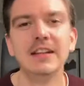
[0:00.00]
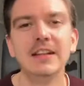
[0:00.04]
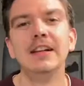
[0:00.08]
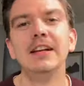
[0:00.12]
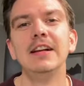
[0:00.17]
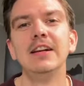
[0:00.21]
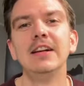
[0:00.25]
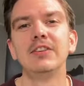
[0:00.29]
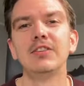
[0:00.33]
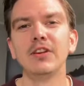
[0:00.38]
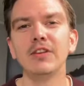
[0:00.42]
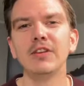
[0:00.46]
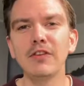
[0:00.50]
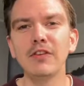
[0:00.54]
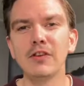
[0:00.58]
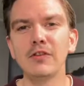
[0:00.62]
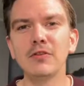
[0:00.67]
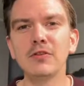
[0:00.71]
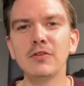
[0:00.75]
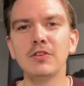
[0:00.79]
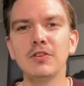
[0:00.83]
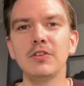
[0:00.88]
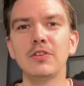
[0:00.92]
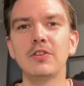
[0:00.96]
So if you're new
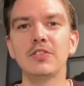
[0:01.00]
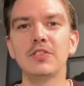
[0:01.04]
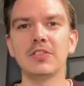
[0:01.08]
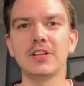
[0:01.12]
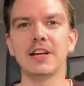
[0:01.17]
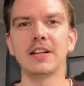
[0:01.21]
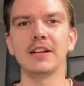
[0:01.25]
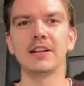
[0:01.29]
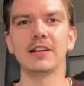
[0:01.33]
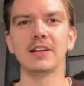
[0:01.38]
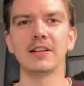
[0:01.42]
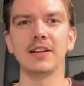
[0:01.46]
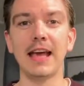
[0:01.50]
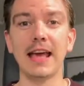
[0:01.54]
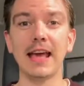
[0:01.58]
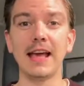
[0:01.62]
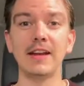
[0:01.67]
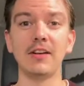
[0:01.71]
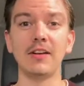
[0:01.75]
to this channel and